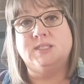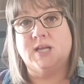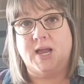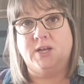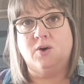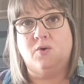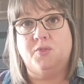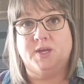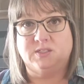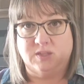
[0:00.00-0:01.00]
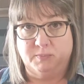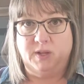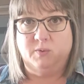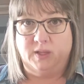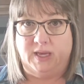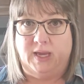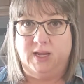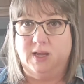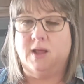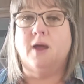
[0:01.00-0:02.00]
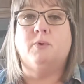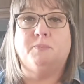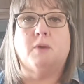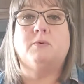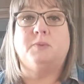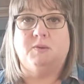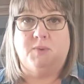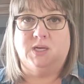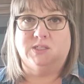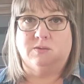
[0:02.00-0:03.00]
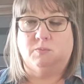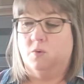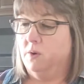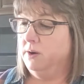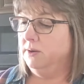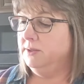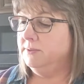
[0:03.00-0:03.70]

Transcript: as I know that somebody will eat it, I would probably make some more.